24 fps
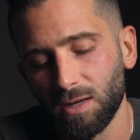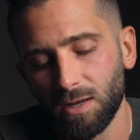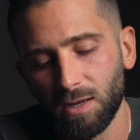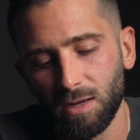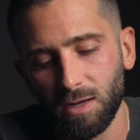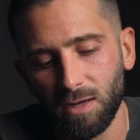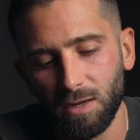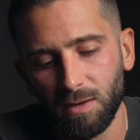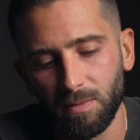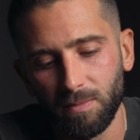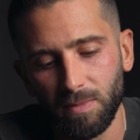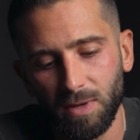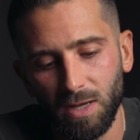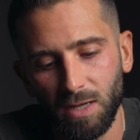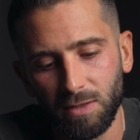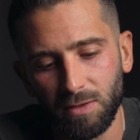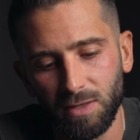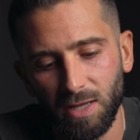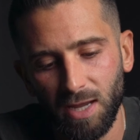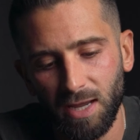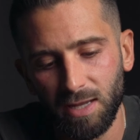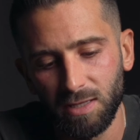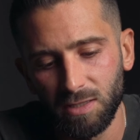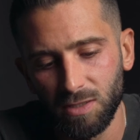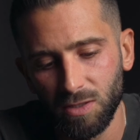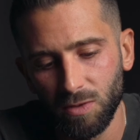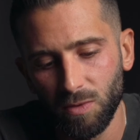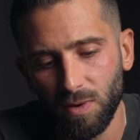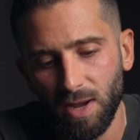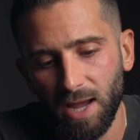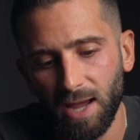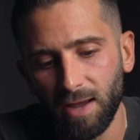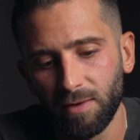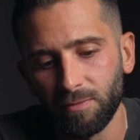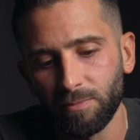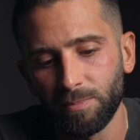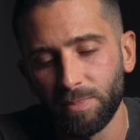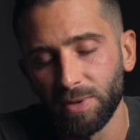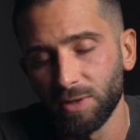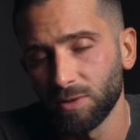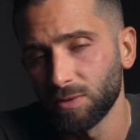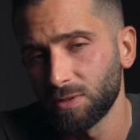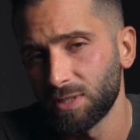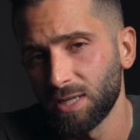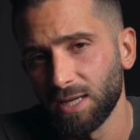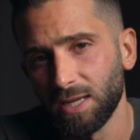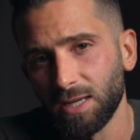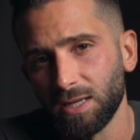Um, they do have
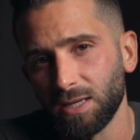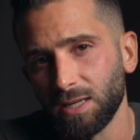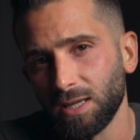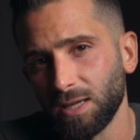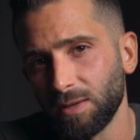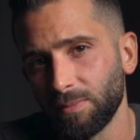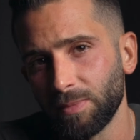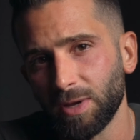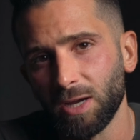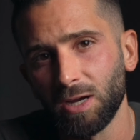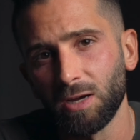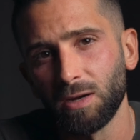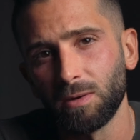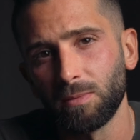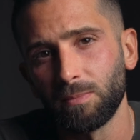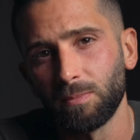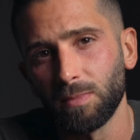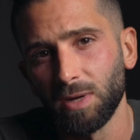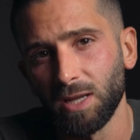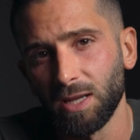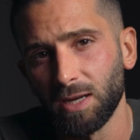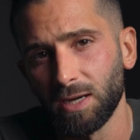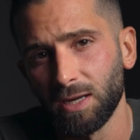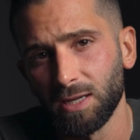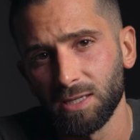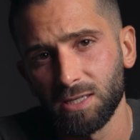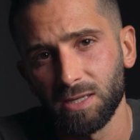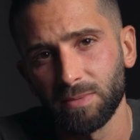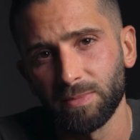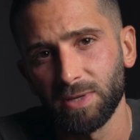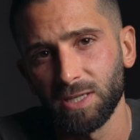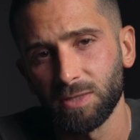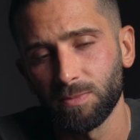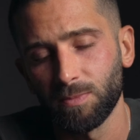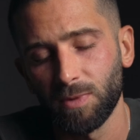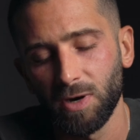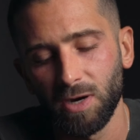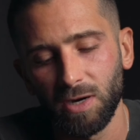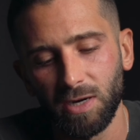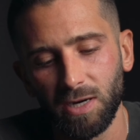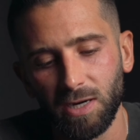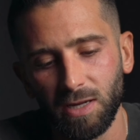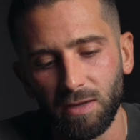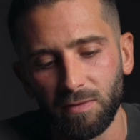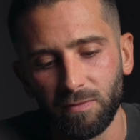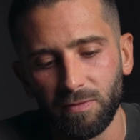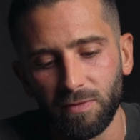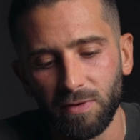built in email and SMS
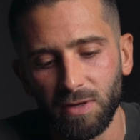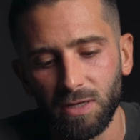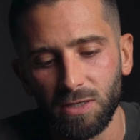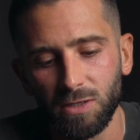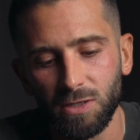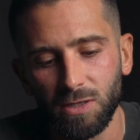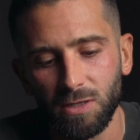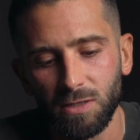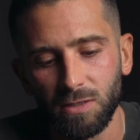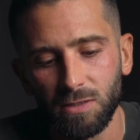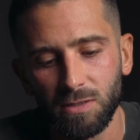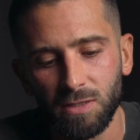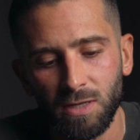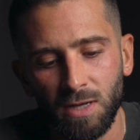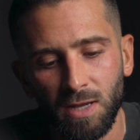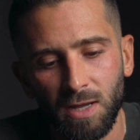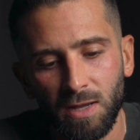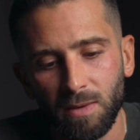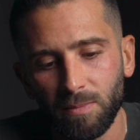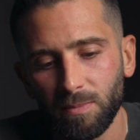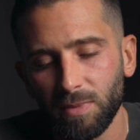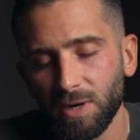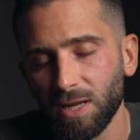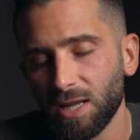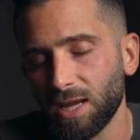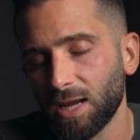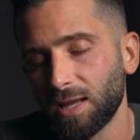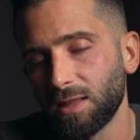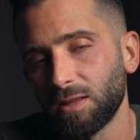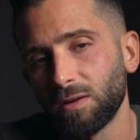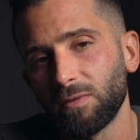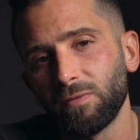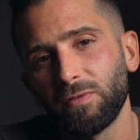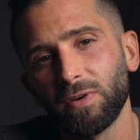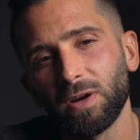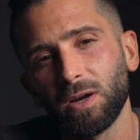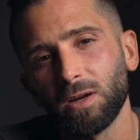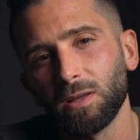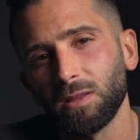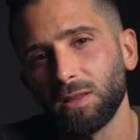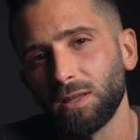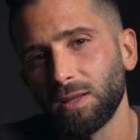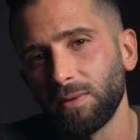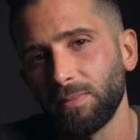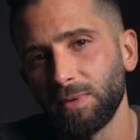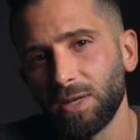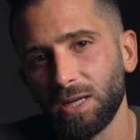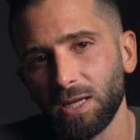marketing features, but again, they're very
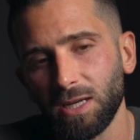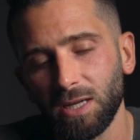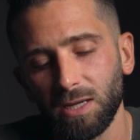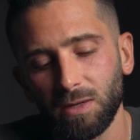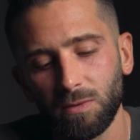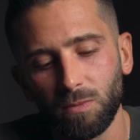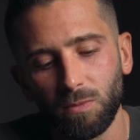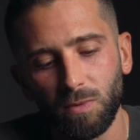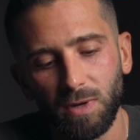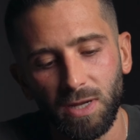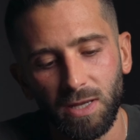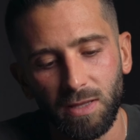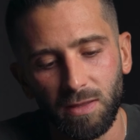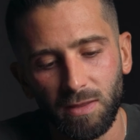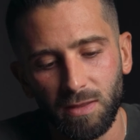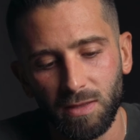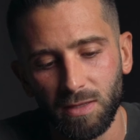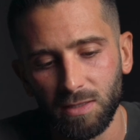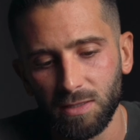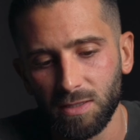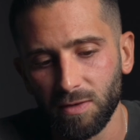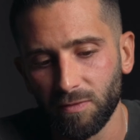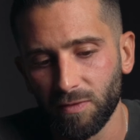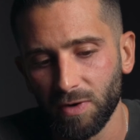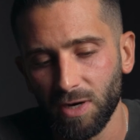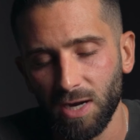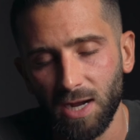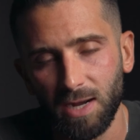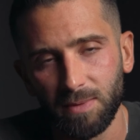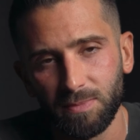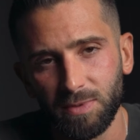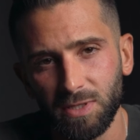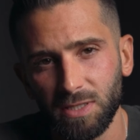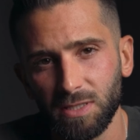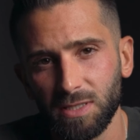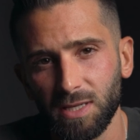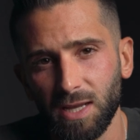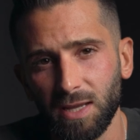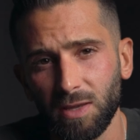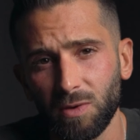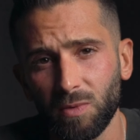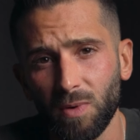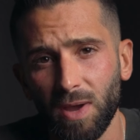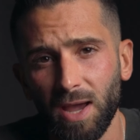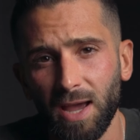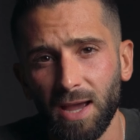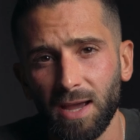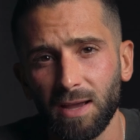limited with the different options that
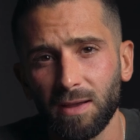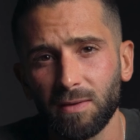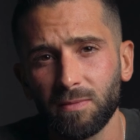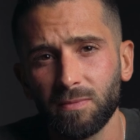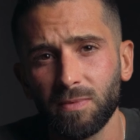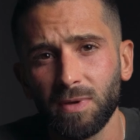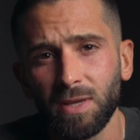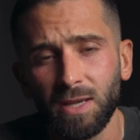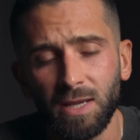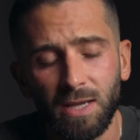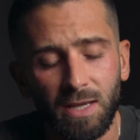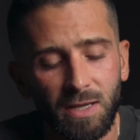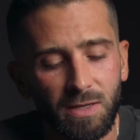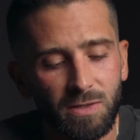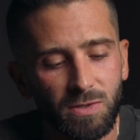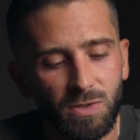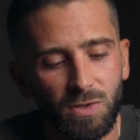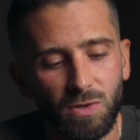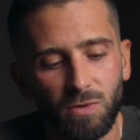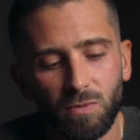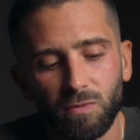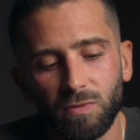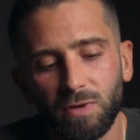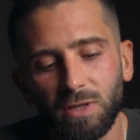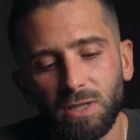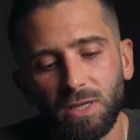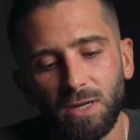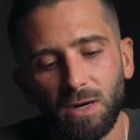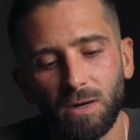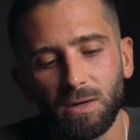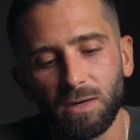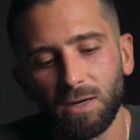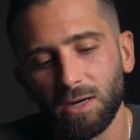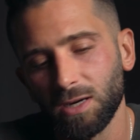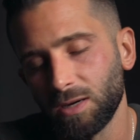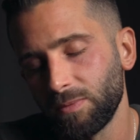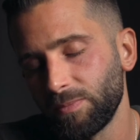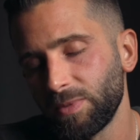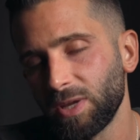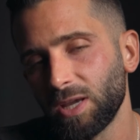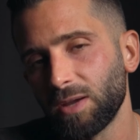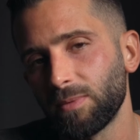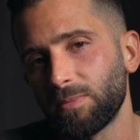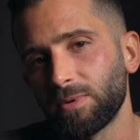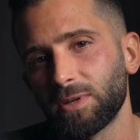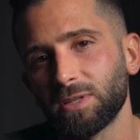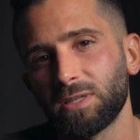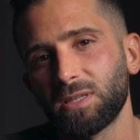you have. So you really aren't going to be
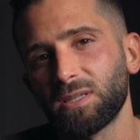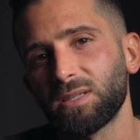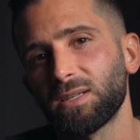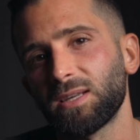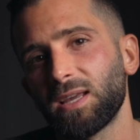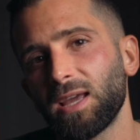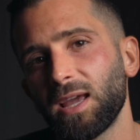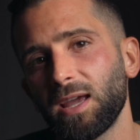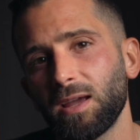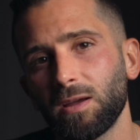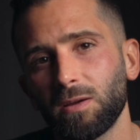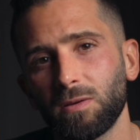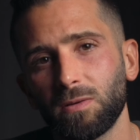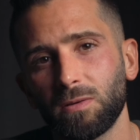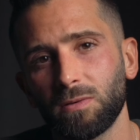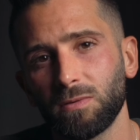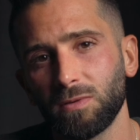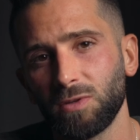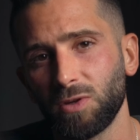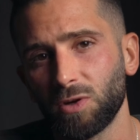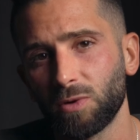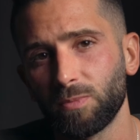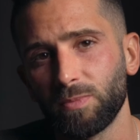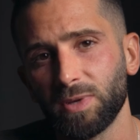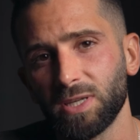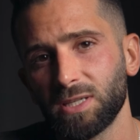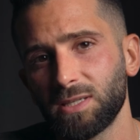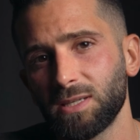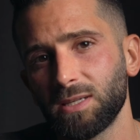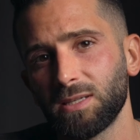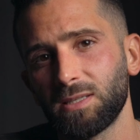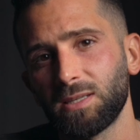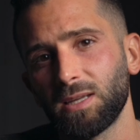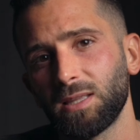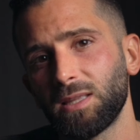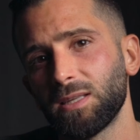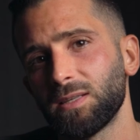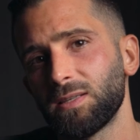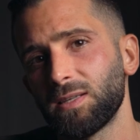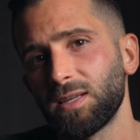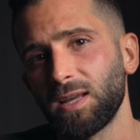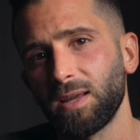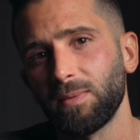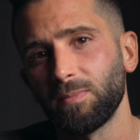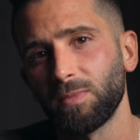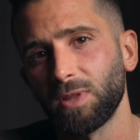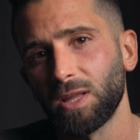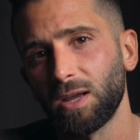able to scale your business at the
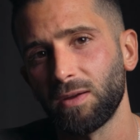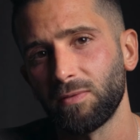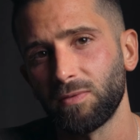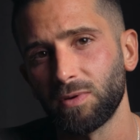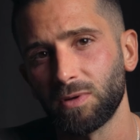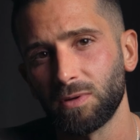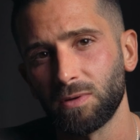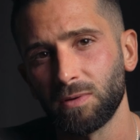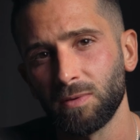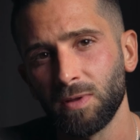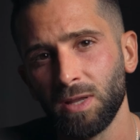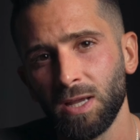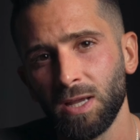same level.